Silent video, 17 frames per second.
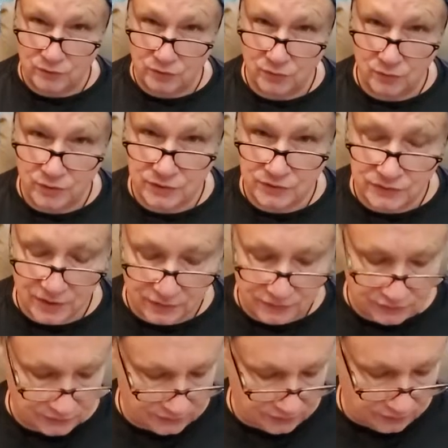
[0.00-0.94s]
degrees
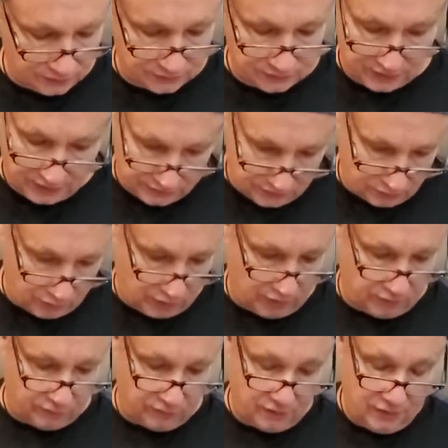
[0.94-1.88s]
Sagittarius. That's
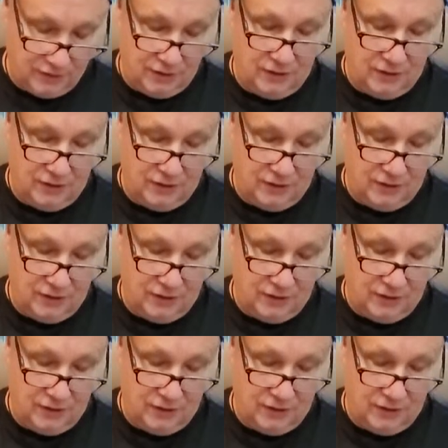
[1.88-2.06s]
relevant.